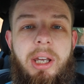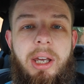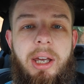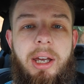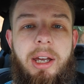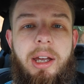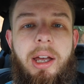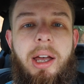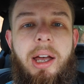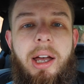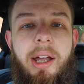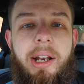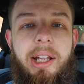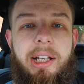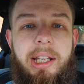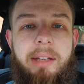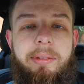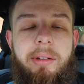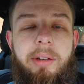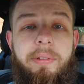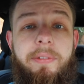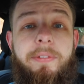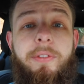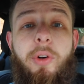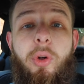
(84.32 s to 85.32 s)
and I
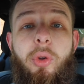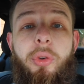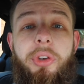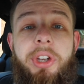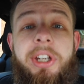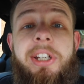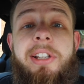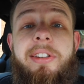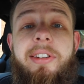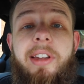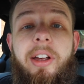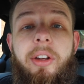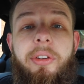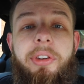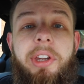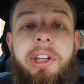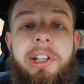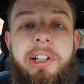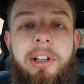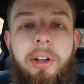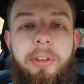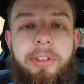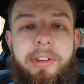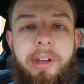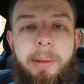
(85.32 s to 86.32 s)
gave it a full detail and
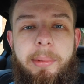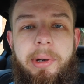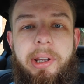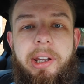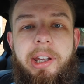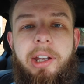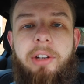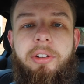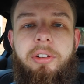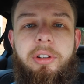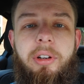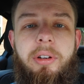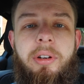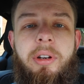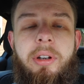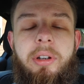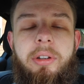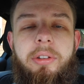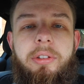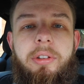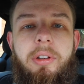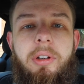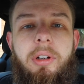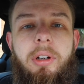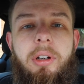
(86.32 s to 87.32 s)
decontamination.
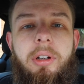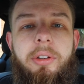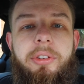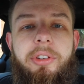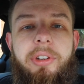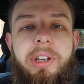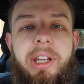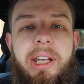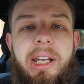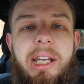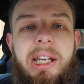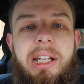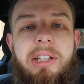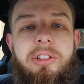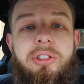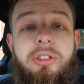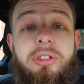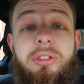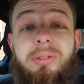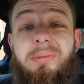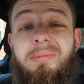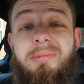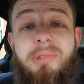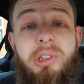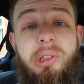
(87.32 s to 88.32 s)
So today
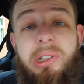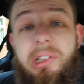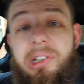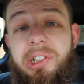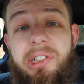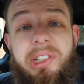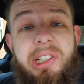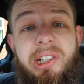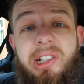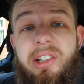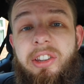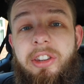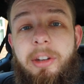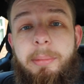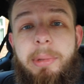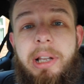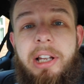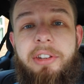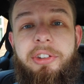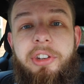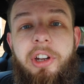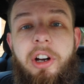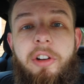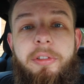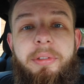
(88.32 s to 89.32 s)
just quickly needed to
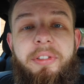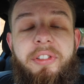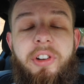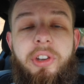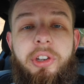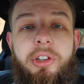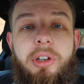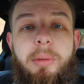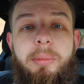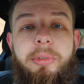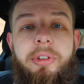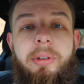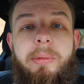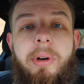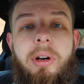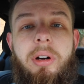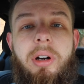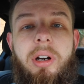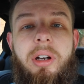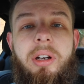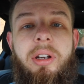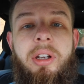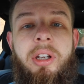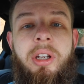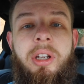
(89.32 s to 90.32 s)
blast it off before they come
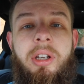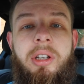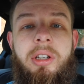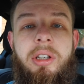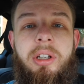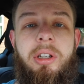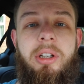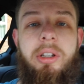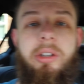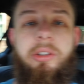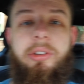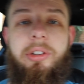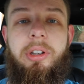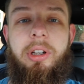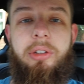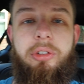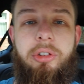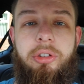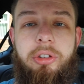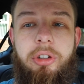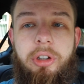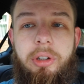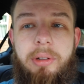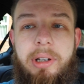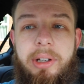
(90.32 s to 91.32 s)
tomorrow. So I'll
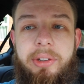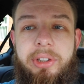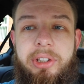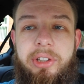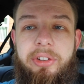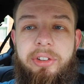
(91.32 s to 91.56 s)
just show you around the